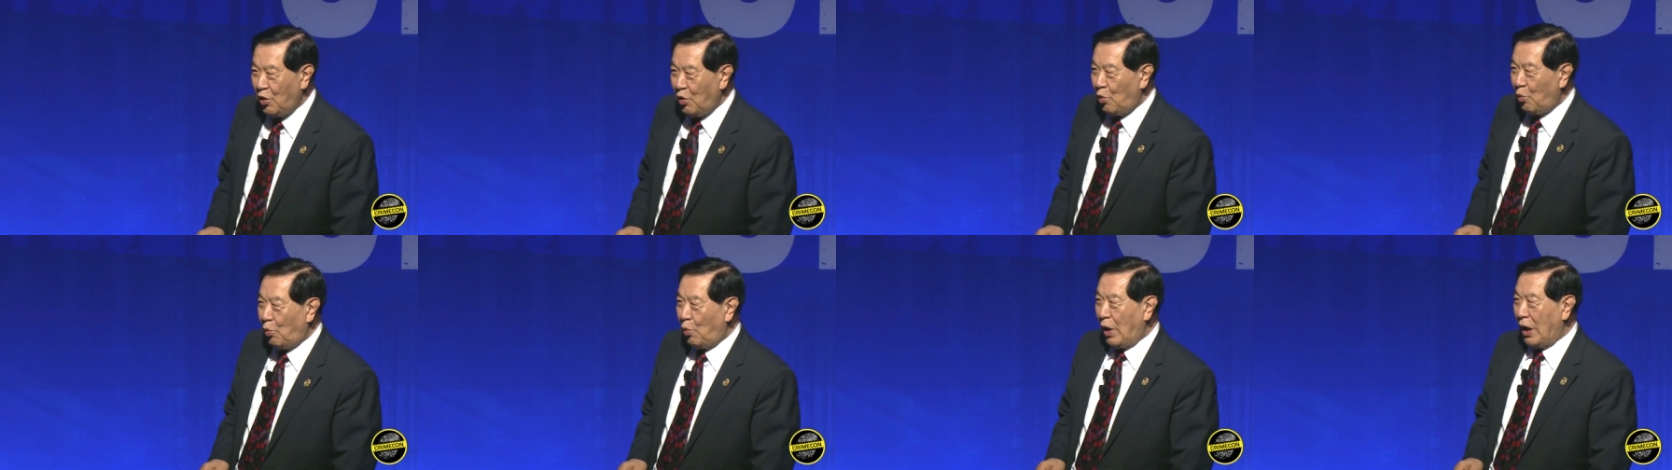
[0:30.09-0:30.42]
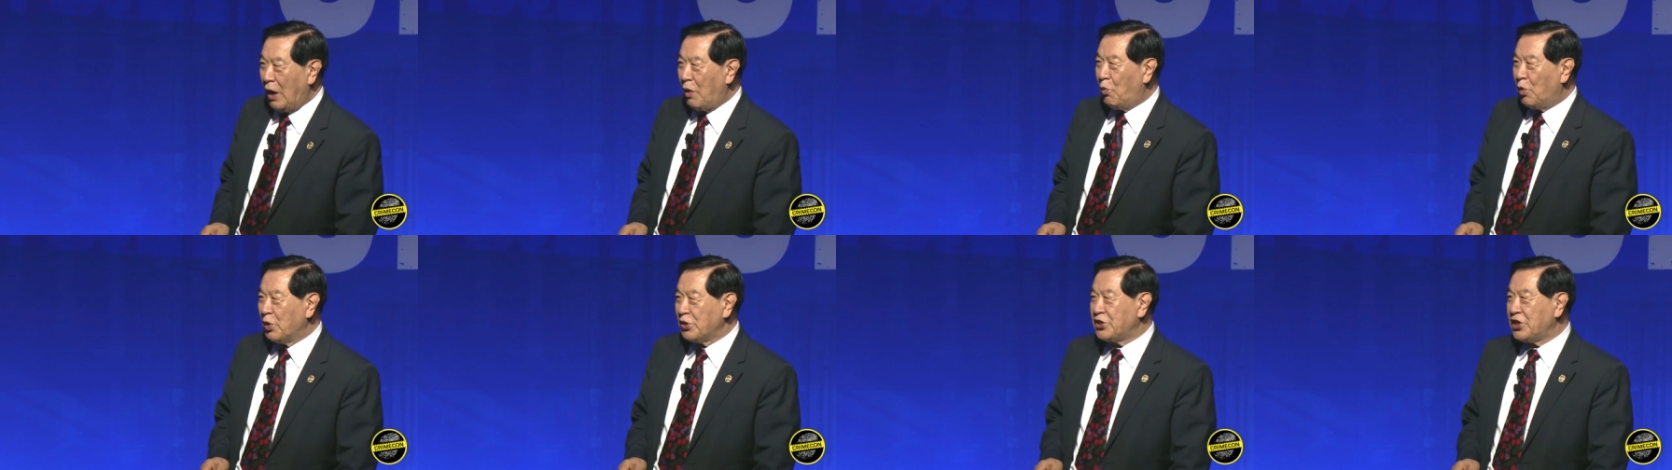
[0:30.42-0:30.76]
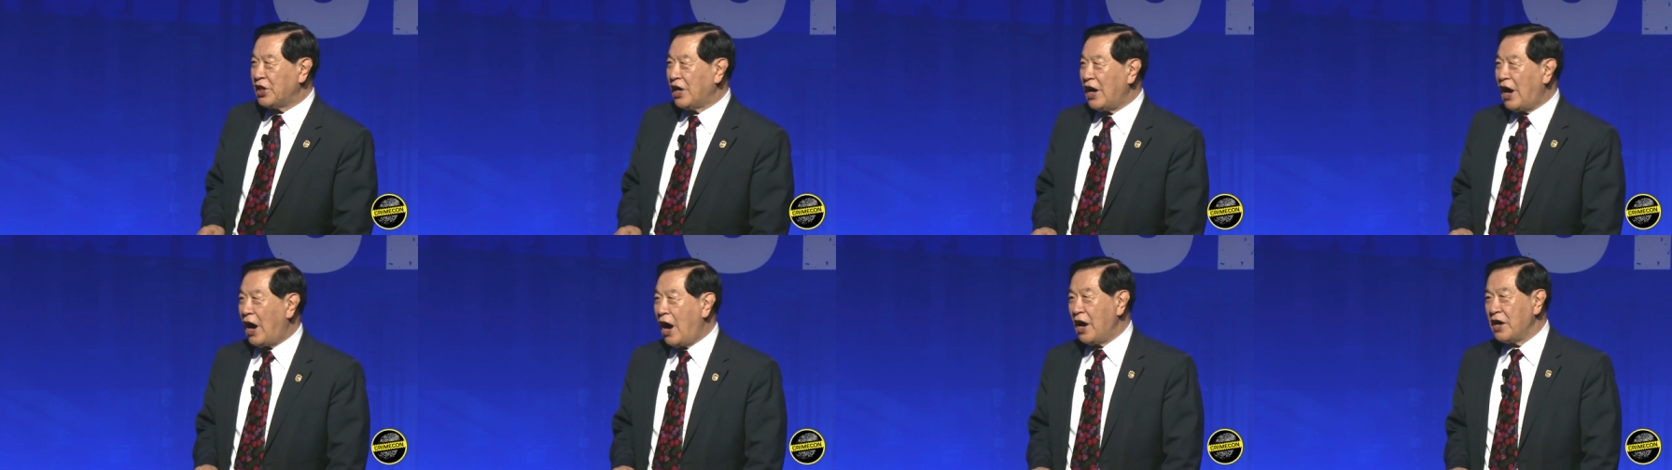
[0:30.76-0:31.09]
When I was
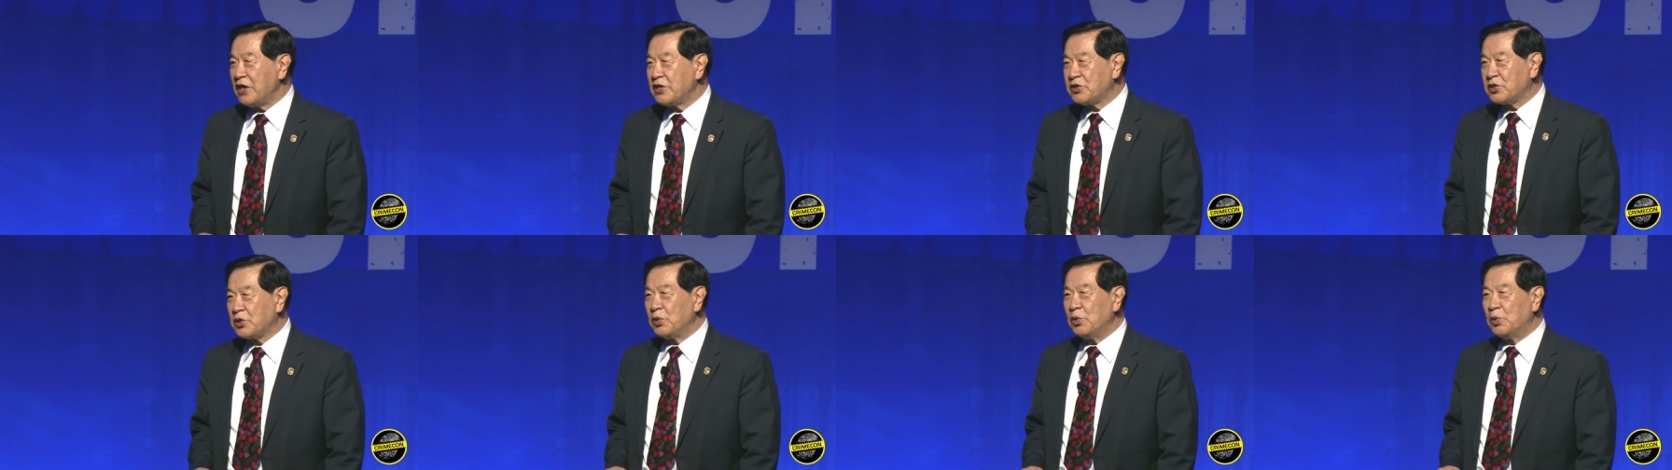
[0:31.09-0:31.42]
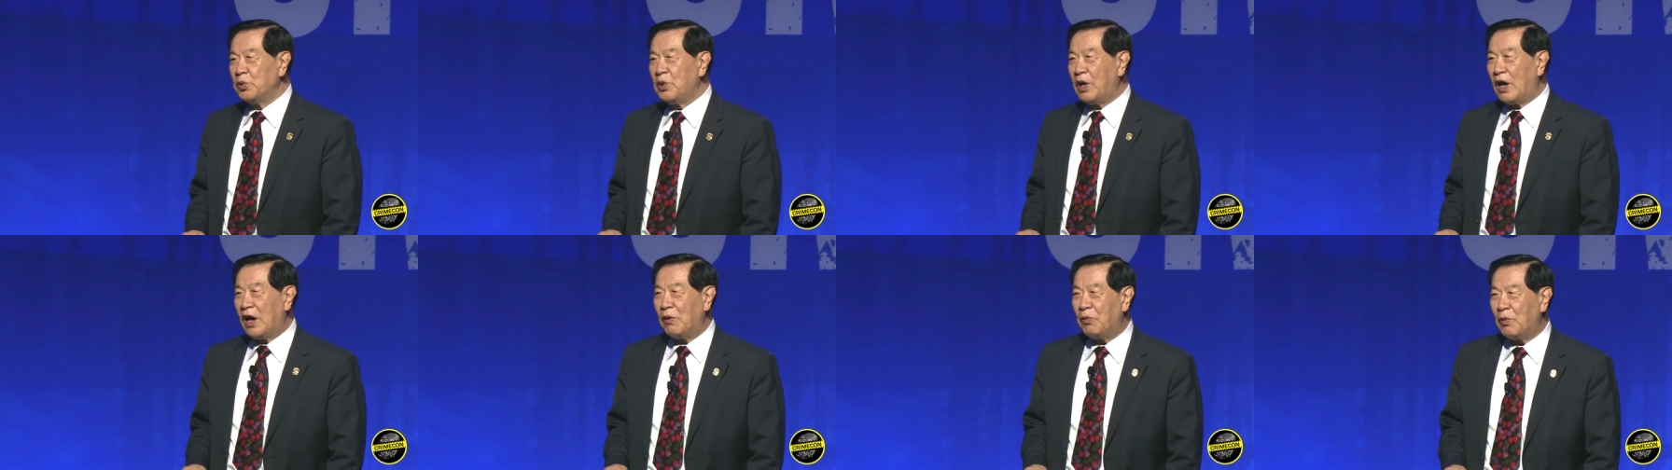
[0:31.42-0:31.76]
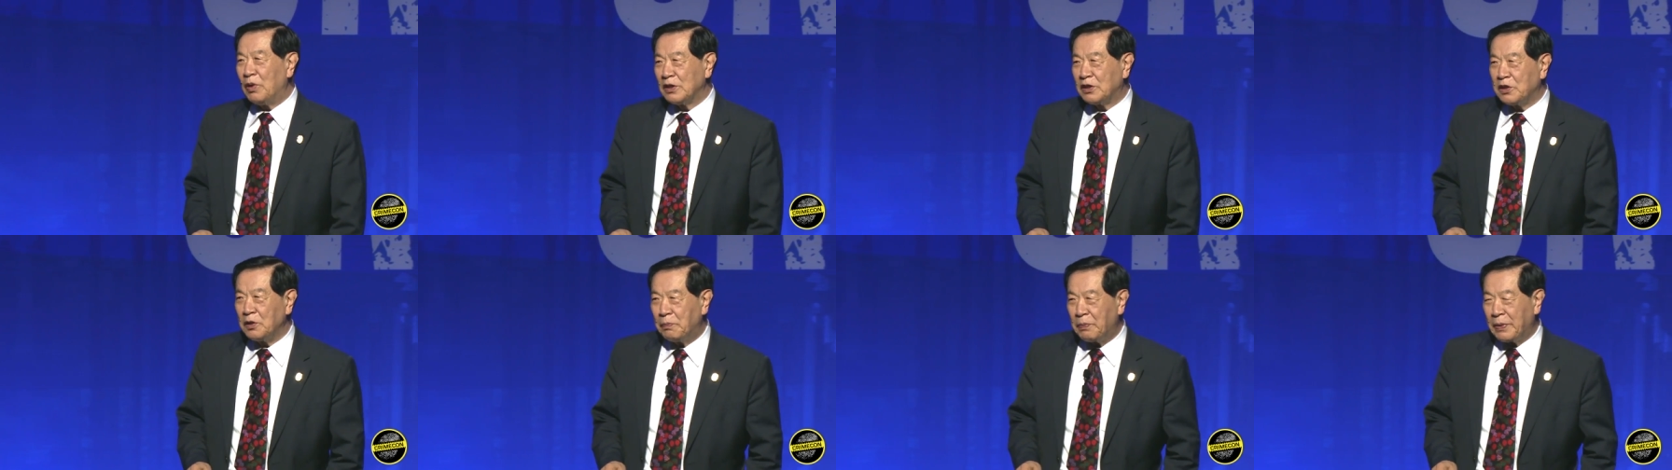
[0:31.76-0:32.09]
in high school, I
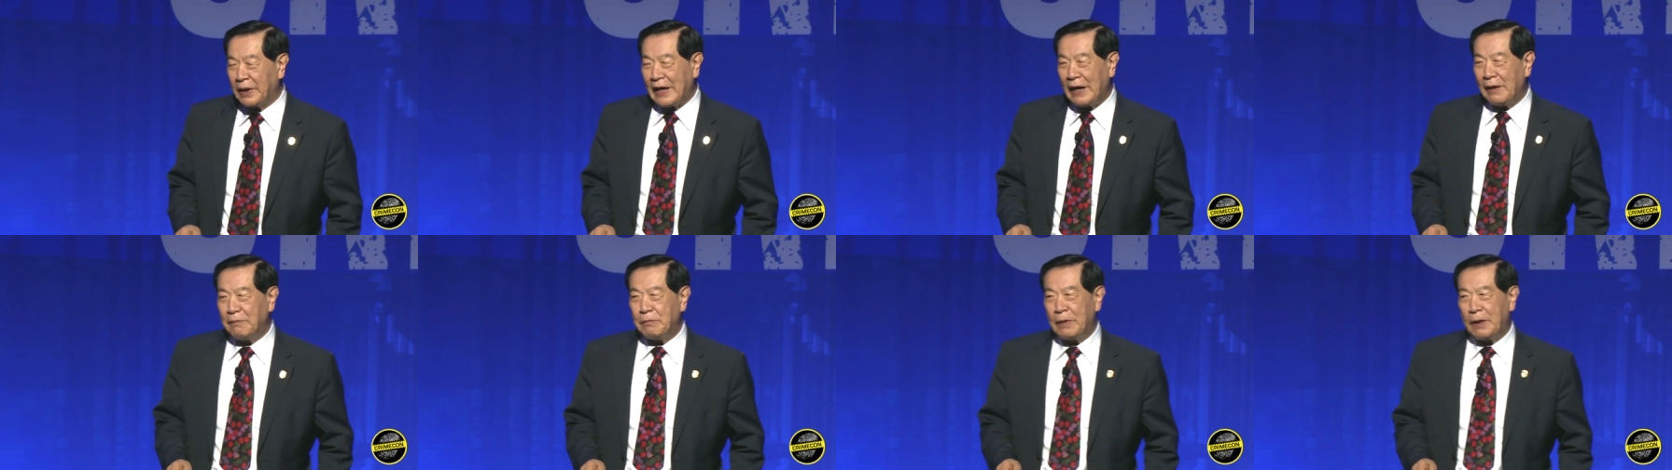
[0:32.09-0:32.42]
want to become